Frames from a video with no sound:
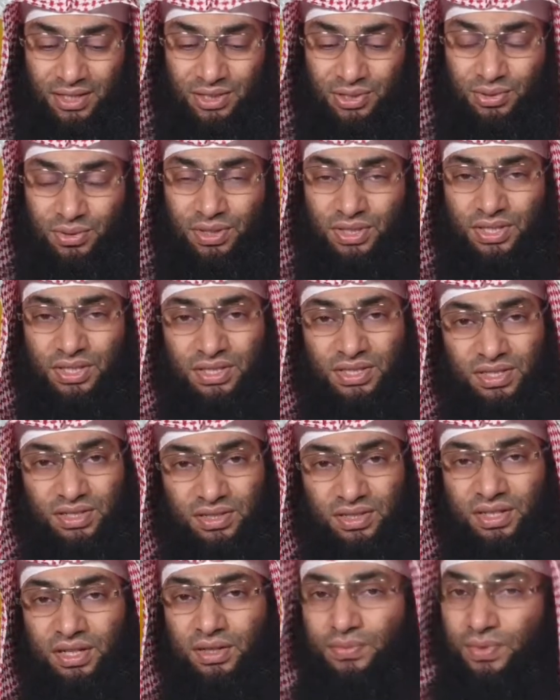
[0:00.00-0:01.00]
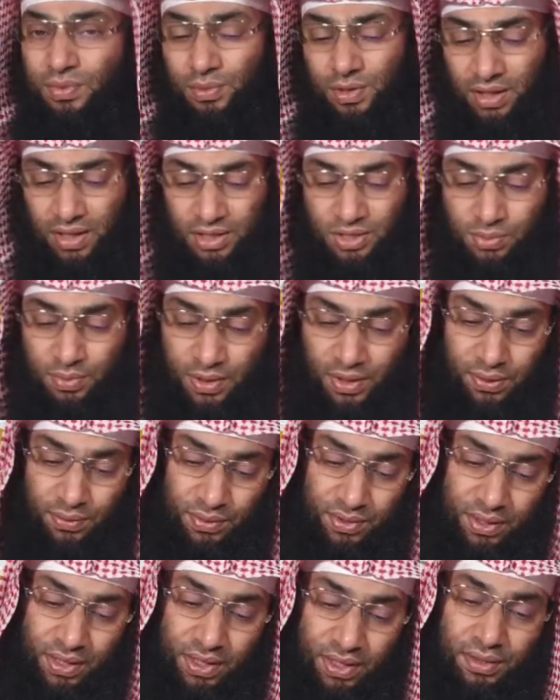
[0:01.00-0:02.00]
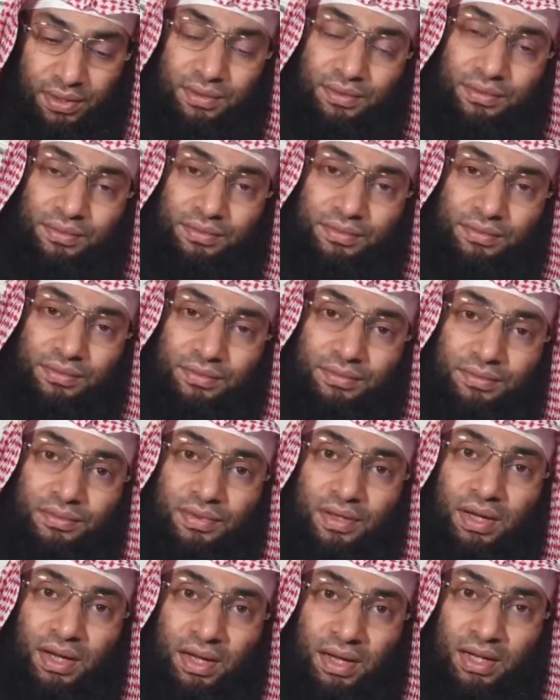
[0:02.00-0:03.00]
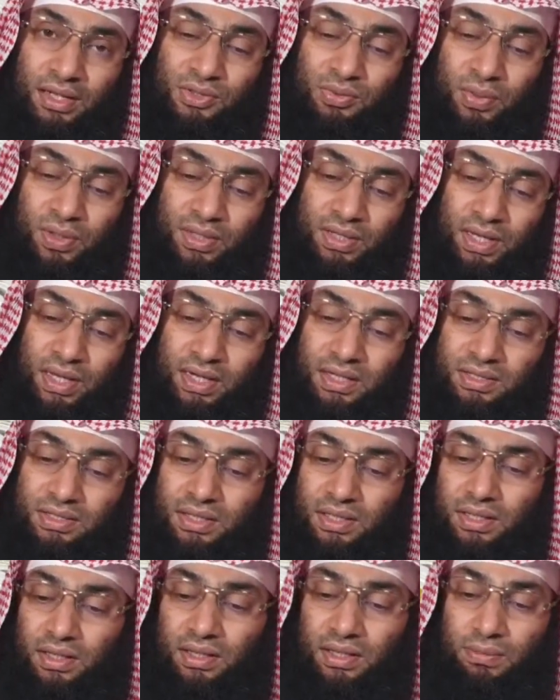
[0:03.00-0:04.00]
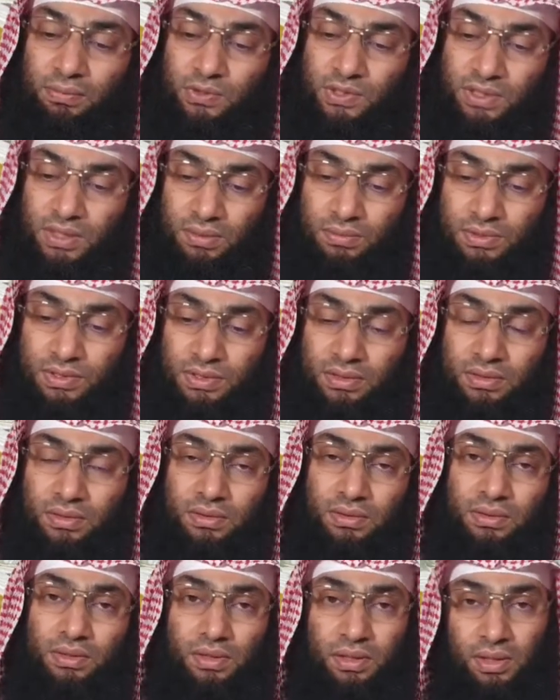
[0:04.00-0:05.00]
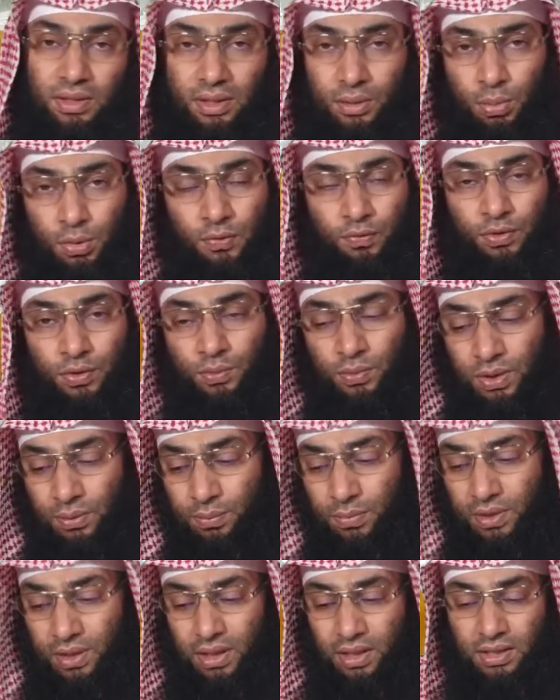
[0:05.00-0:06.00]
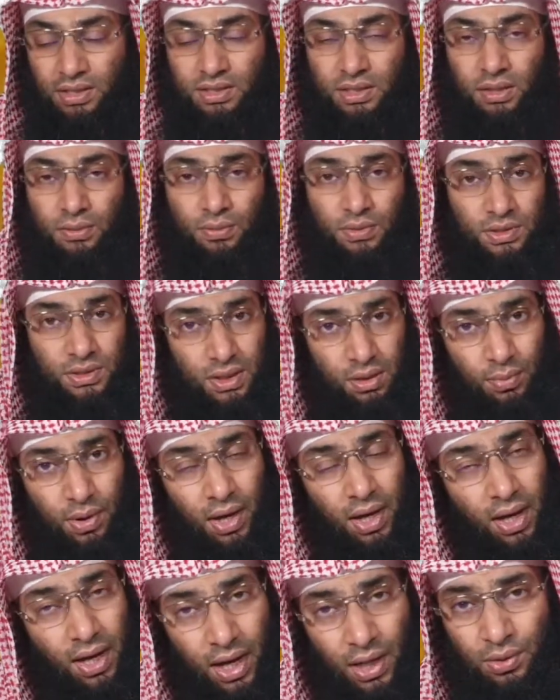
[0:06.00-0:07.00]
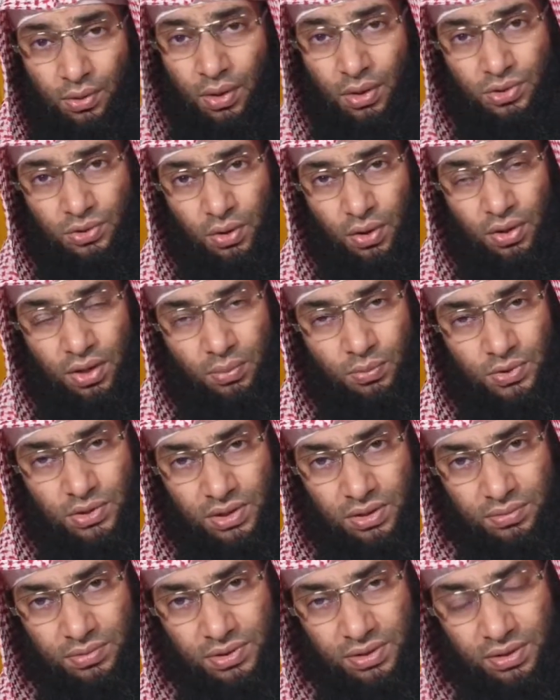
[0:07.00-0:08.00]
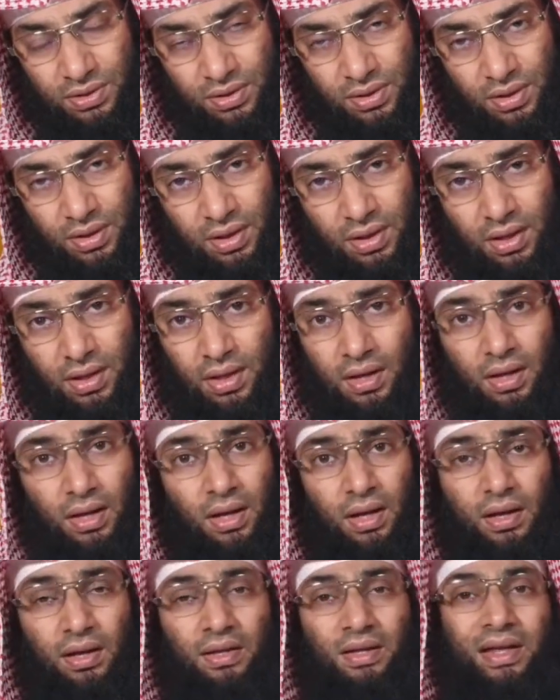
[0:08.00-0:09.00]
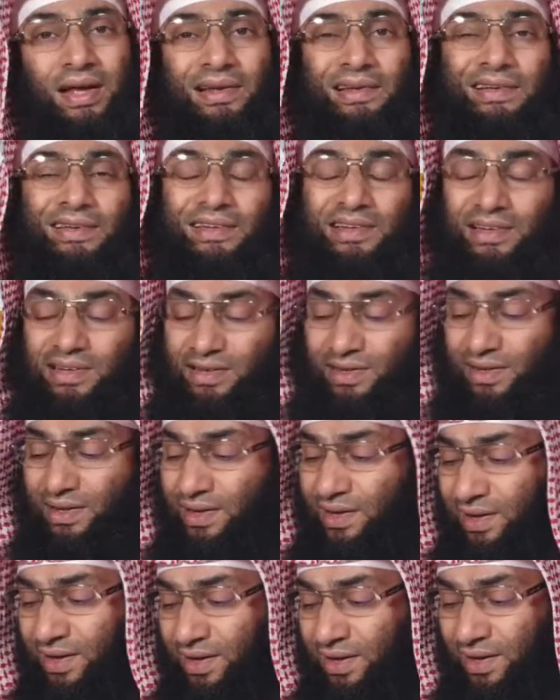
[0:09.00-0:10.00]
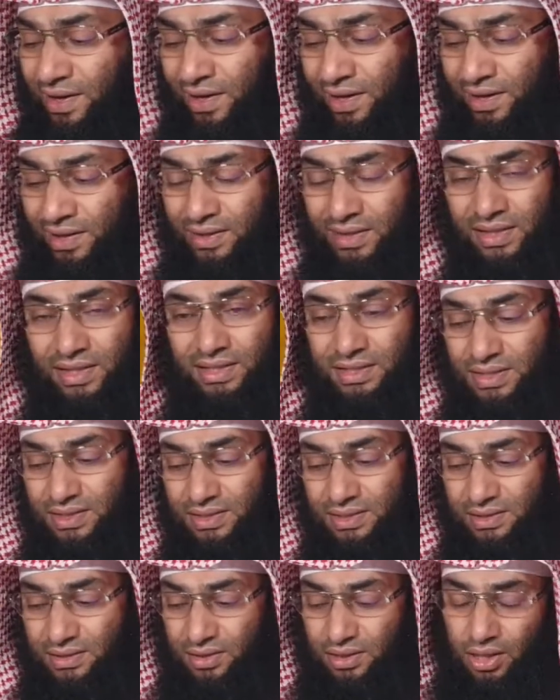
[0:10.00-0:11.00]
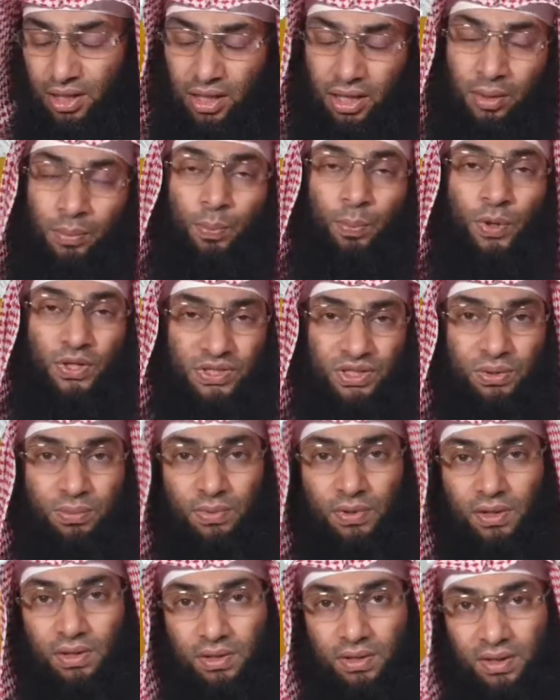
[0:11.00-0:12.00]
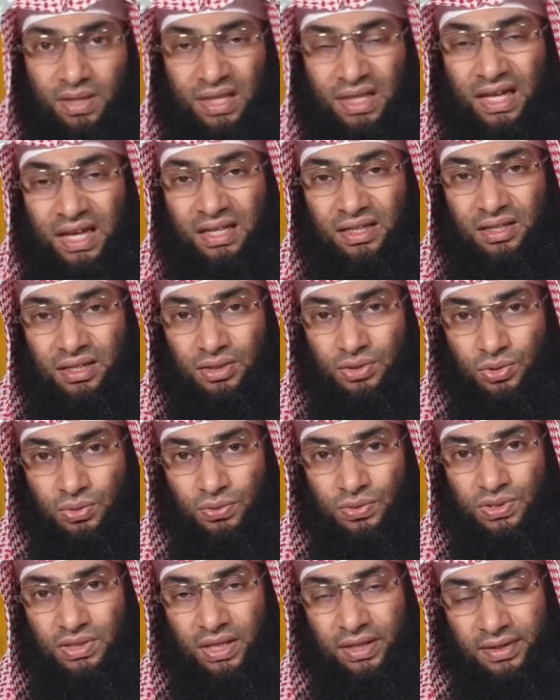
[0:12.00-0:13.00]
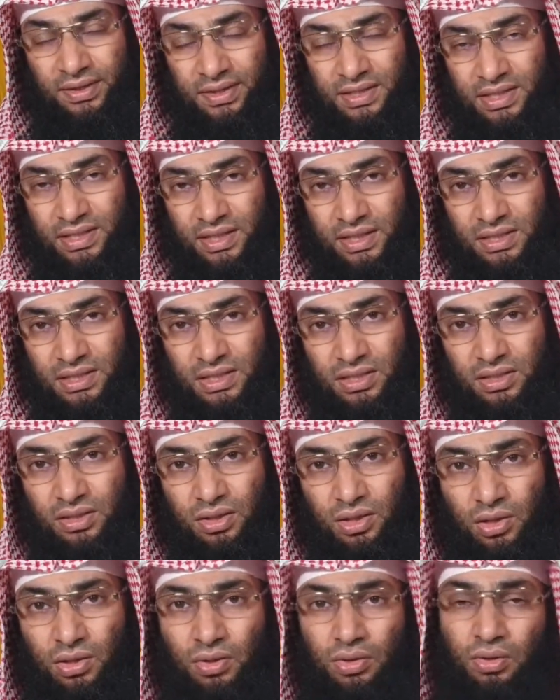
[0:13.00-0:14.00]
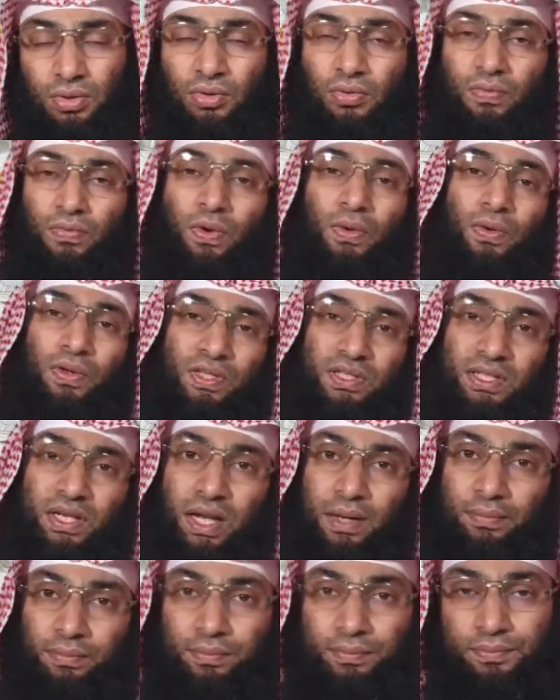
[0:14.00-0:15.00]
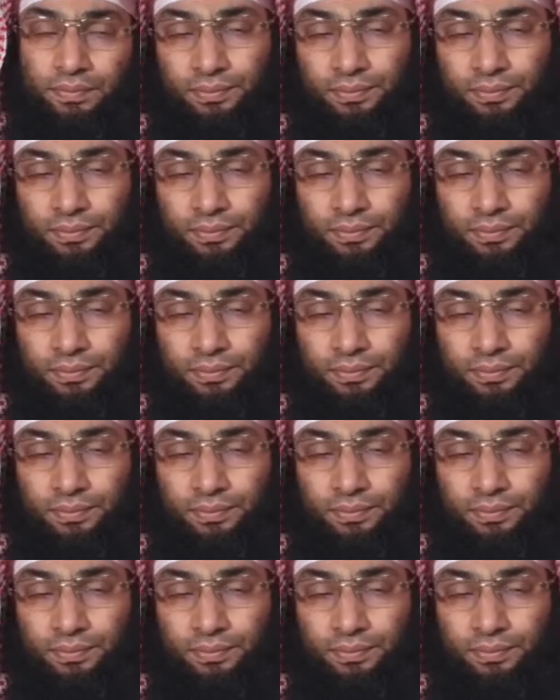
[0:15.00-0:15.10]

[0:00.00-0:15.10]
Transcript: So this is clear from Allah subhanahu wa ta'ala. Allah subhanahu wa ta'ala is telling the Muslims, telling the Prophet Muhammad alayhi salatu wasalam, and also all the Muslims, that this is impossible that the Jews and Christians follow Islam.